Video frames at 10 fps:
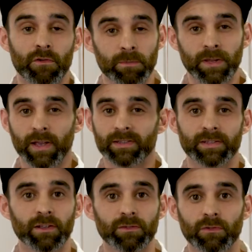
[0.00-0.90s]
For me, I
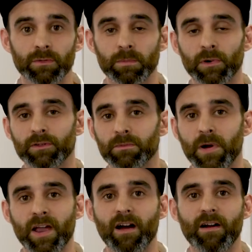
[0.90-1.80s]
tell you from the bottom of
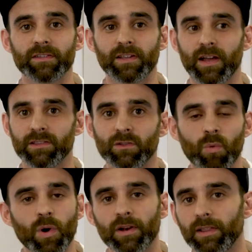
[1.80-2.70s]
my heart that I
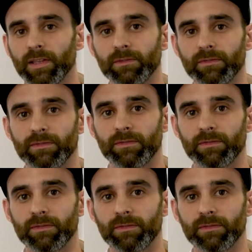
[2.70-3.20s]
don't want to leave